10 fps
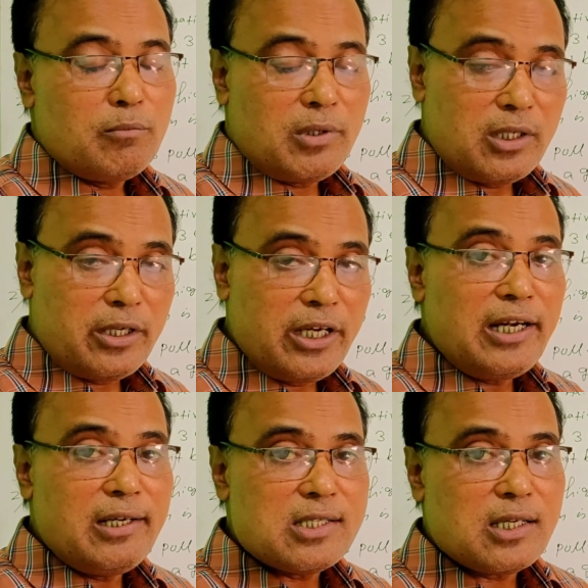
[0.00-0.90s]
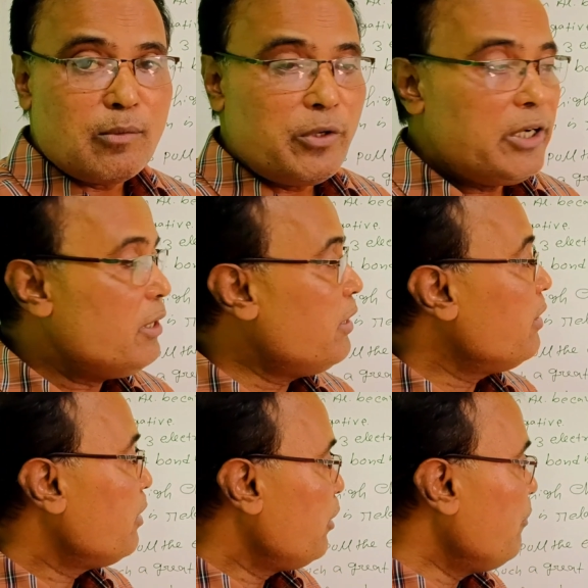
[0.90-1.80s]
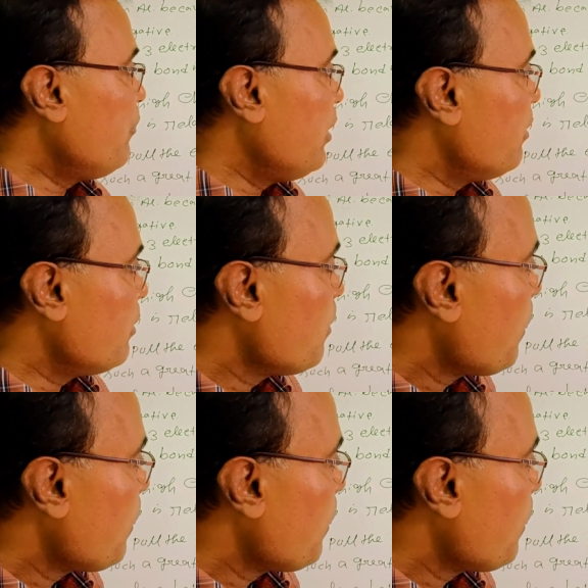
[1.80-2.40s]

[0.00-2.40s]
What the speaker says: but the reality is completely different.